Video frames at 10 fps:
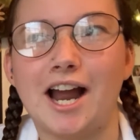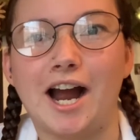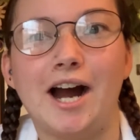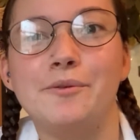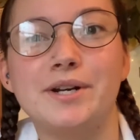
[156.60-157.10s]

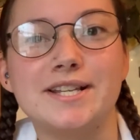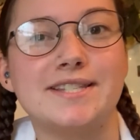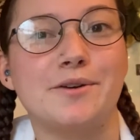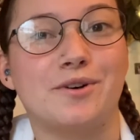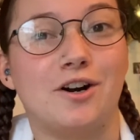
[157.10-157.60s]
I wouldn't
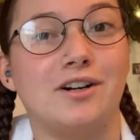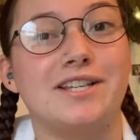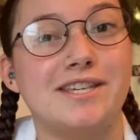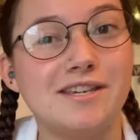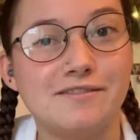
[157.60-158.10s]
say we're
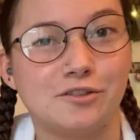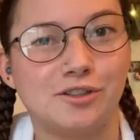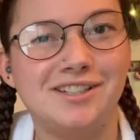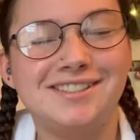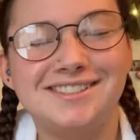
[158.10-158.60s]
all
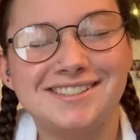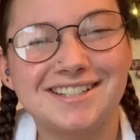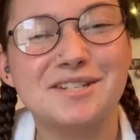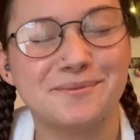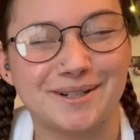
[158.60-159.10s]
evil,
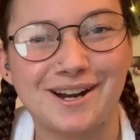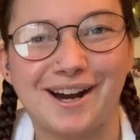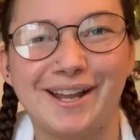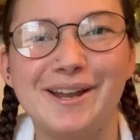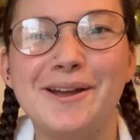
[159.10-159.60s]
because we're not,